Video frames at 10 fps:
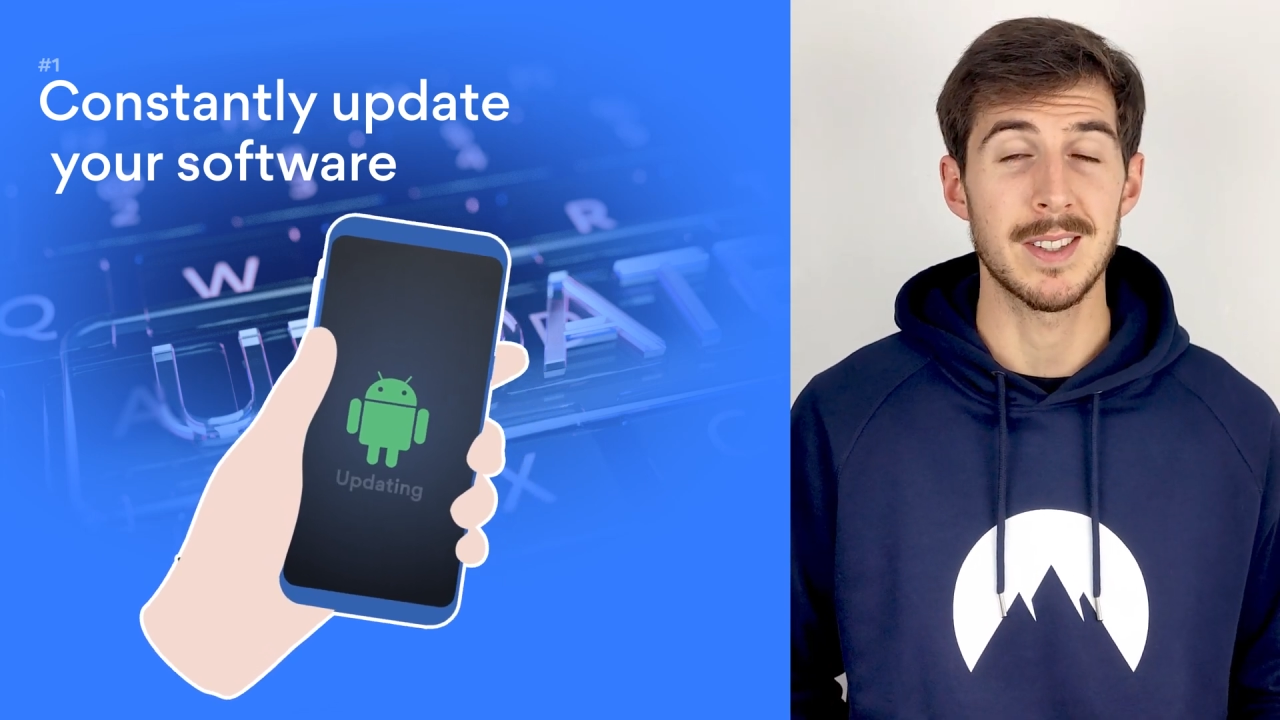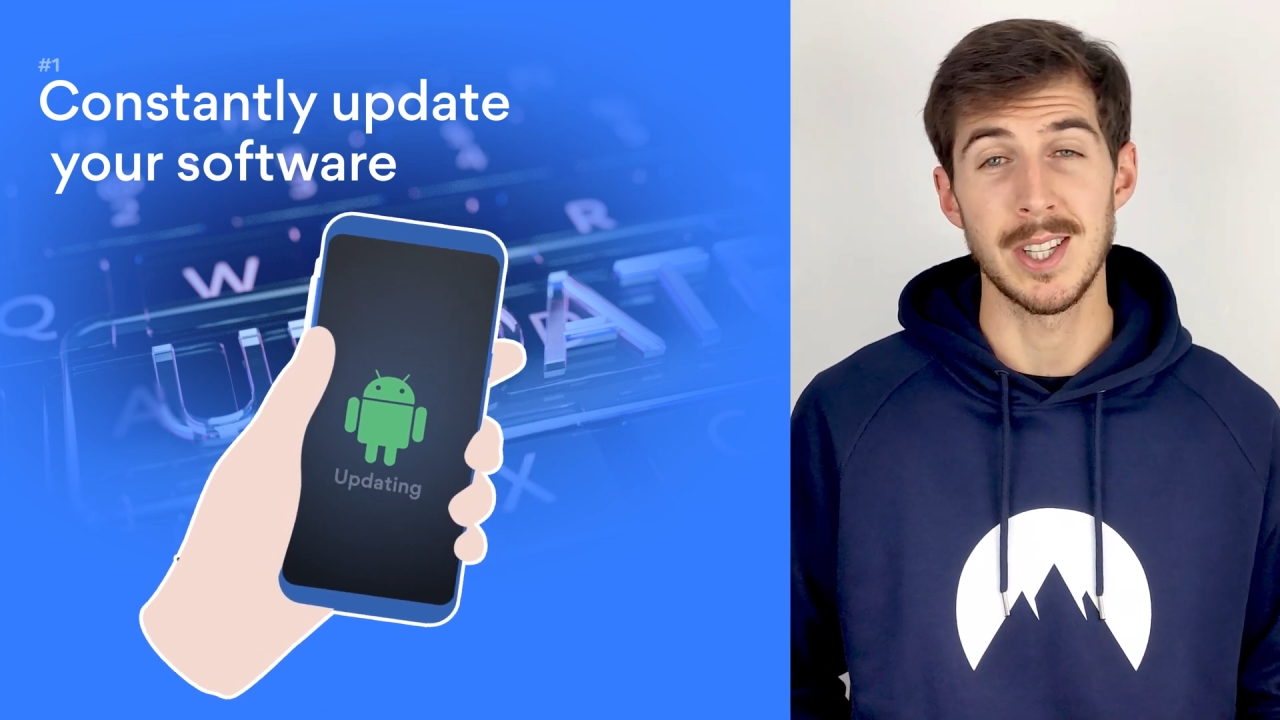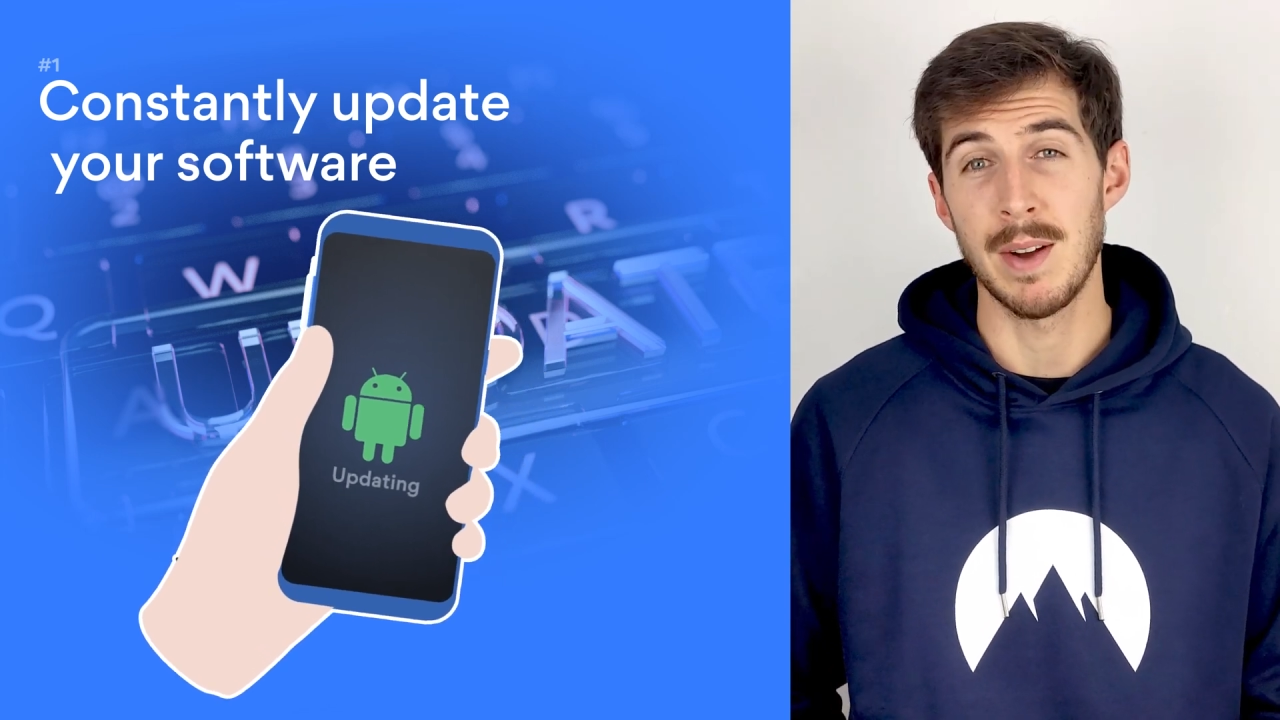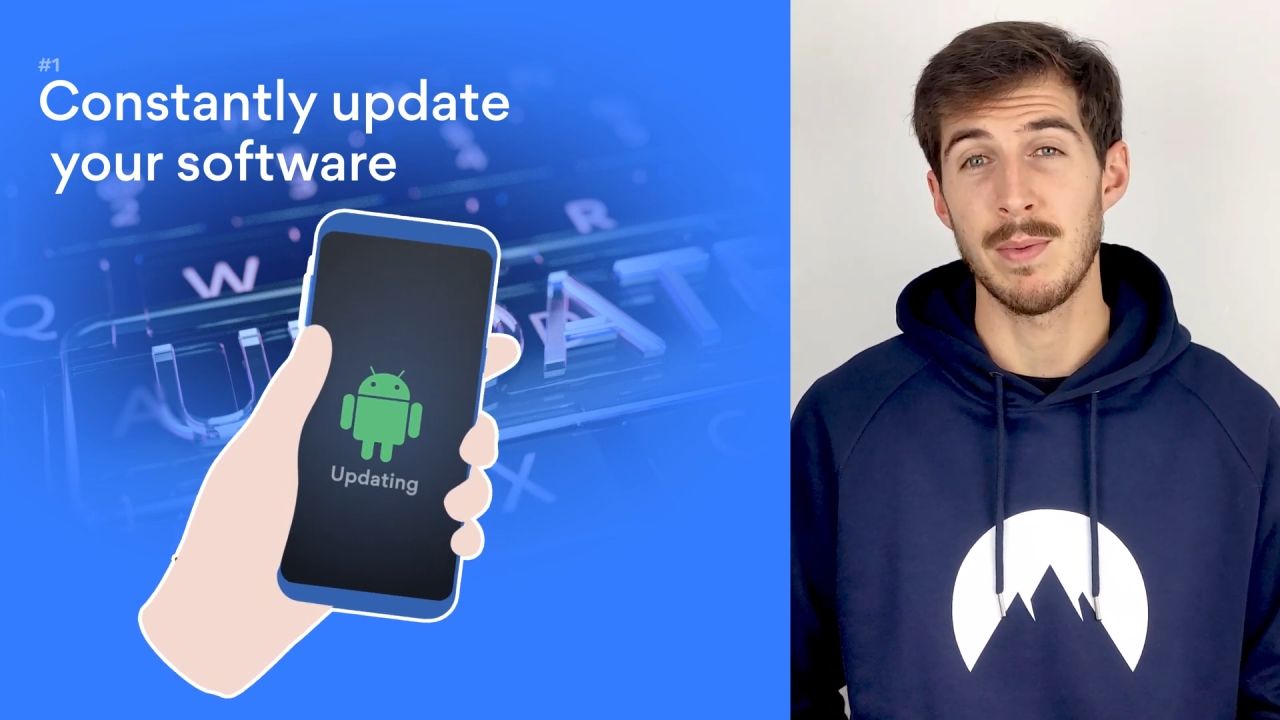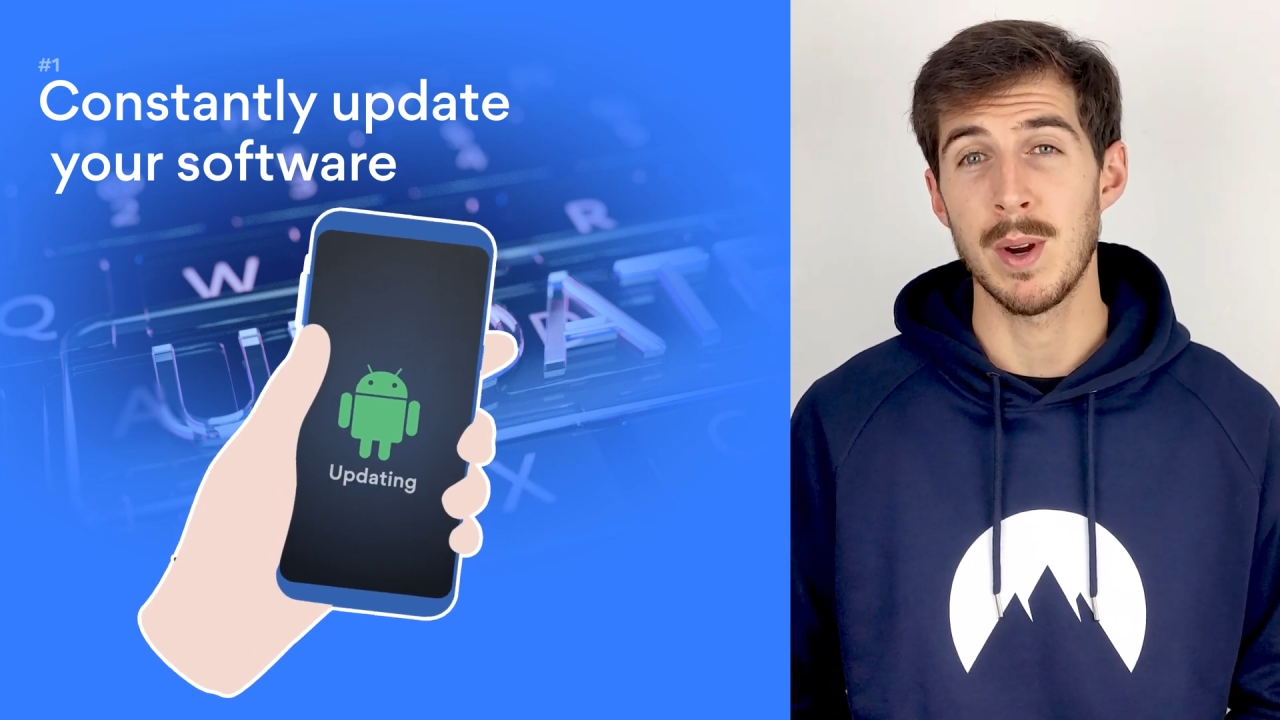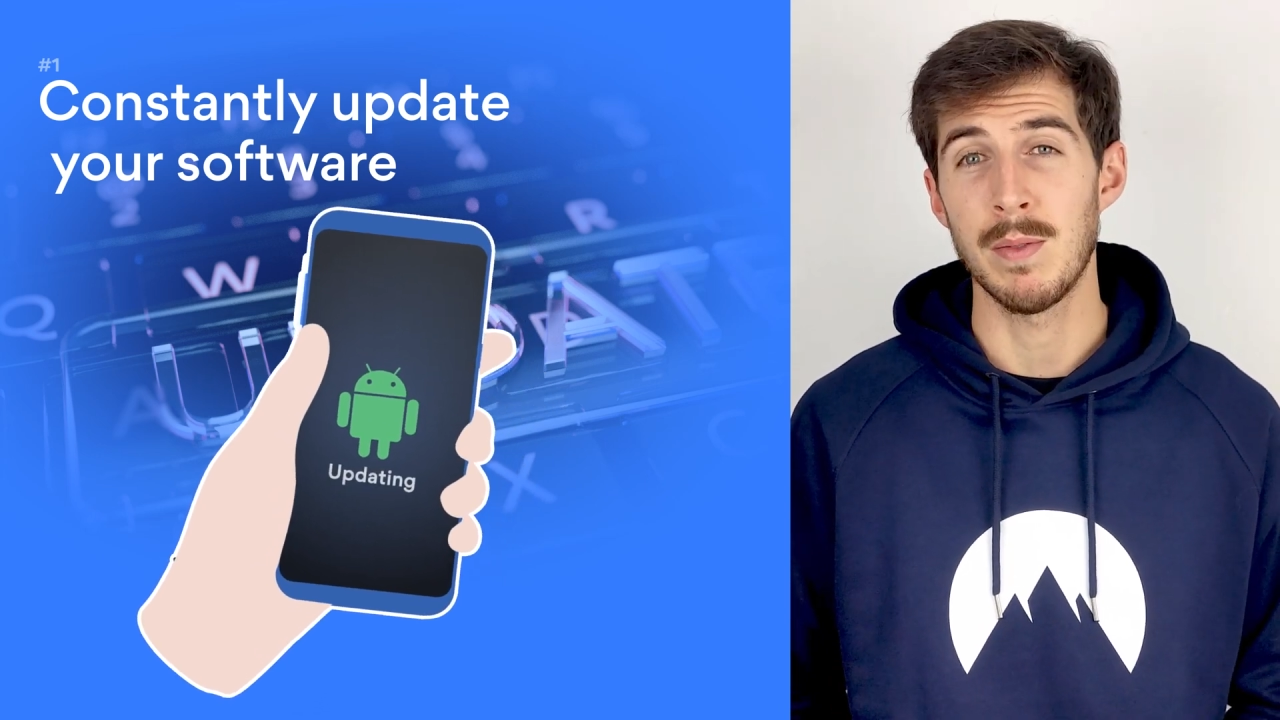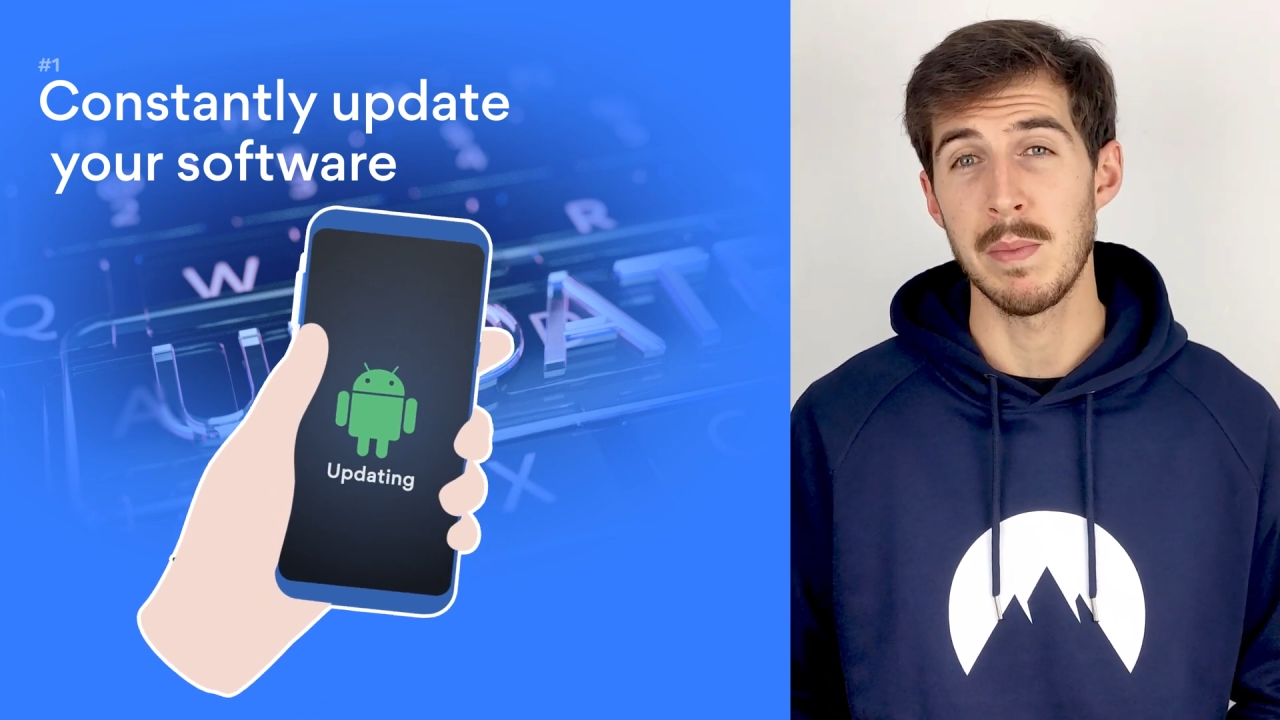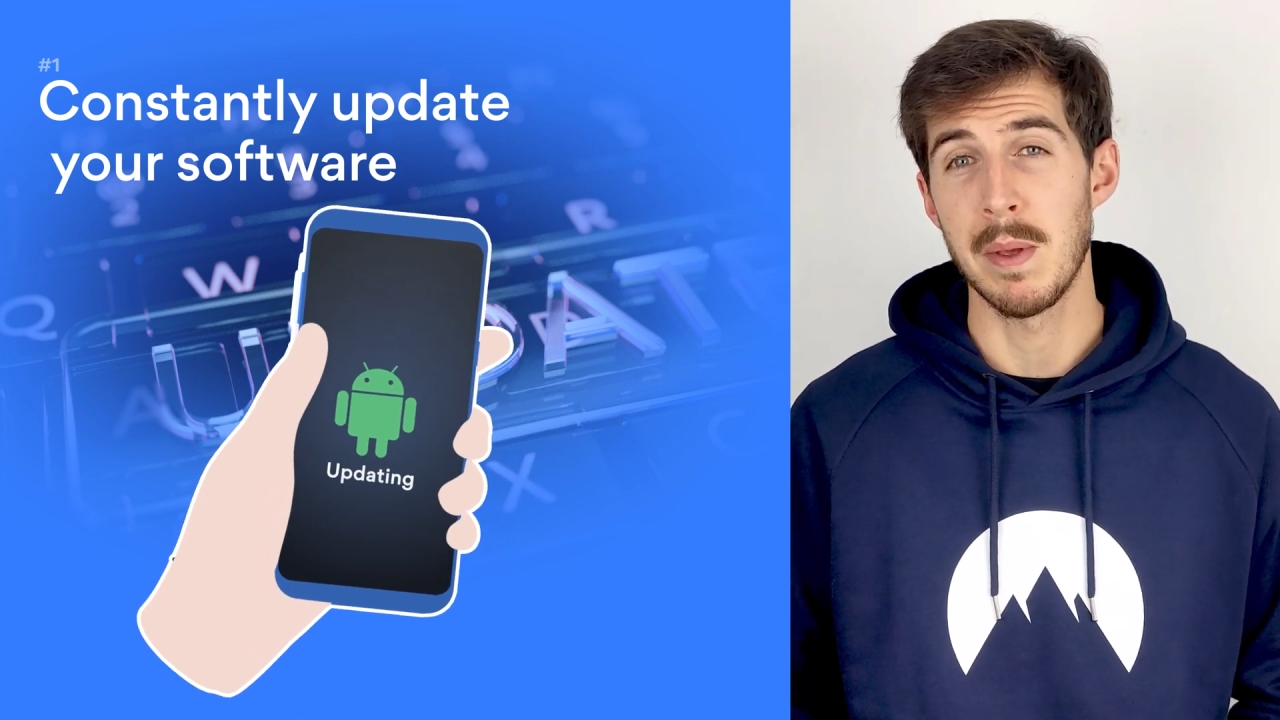software from